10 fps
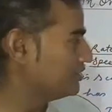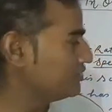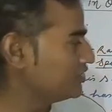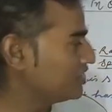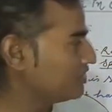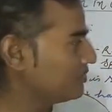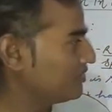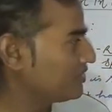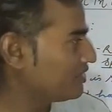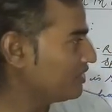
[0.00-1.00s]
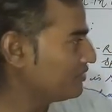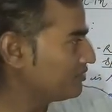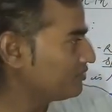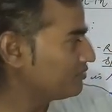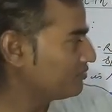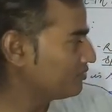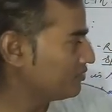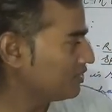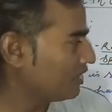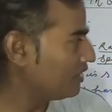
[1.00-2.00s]
These are the basic kinds
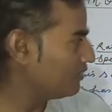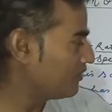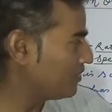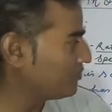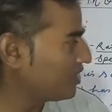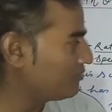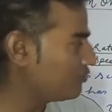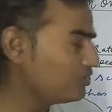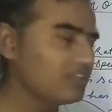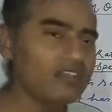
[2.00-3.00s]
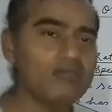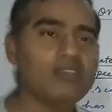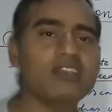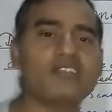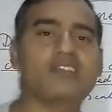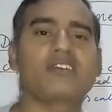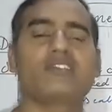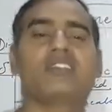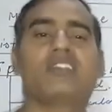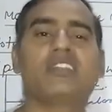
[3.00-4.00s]
and 5 types. We will discuss
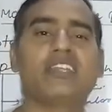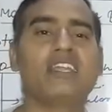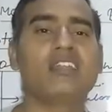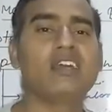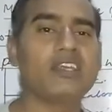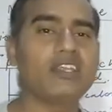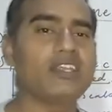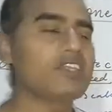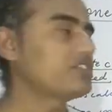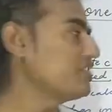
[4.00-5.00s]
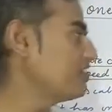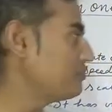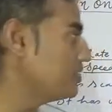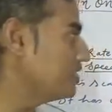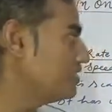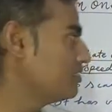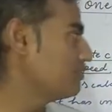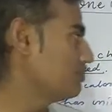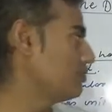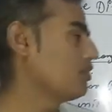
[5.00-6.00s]
in the detail each
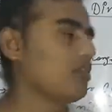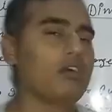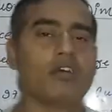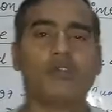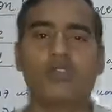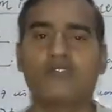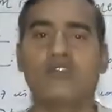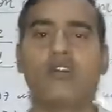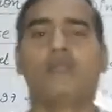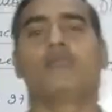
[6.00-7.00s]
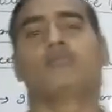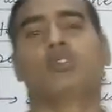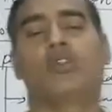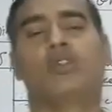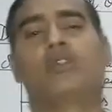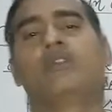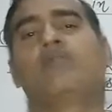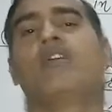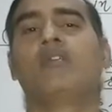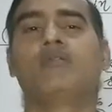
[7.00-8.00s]
speed: uniform,
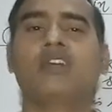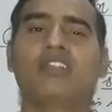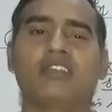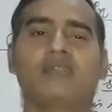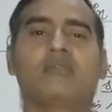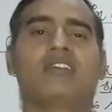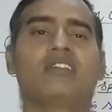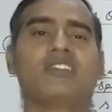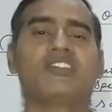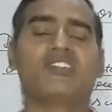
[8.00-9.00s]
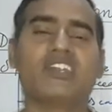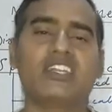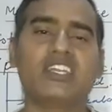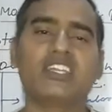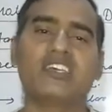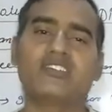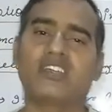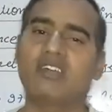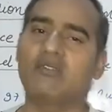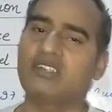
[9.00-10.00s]
non-uniform, variable, instantaneous,
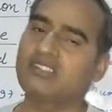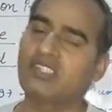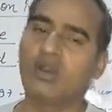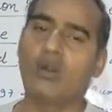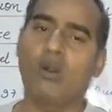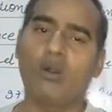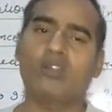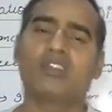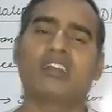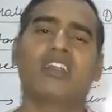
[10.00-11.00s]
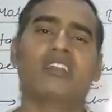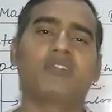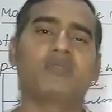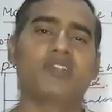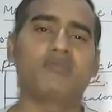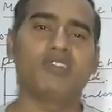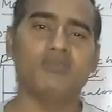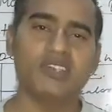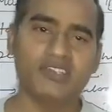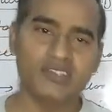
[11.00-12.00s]
average. All the kind of speed will
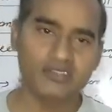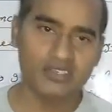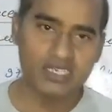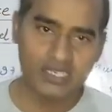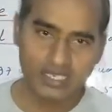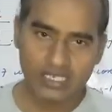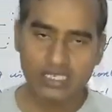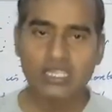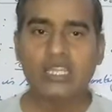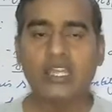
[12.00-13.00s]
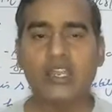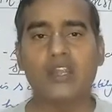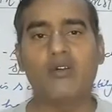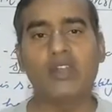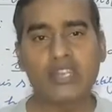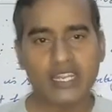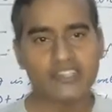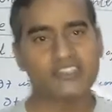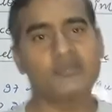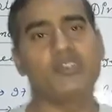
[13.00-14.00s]
be discussed in detail in our
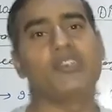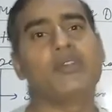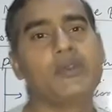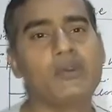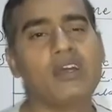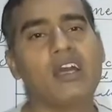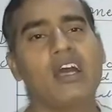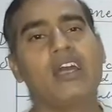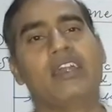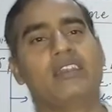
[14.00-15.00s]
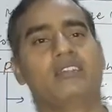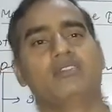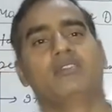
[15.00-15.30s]
next video, and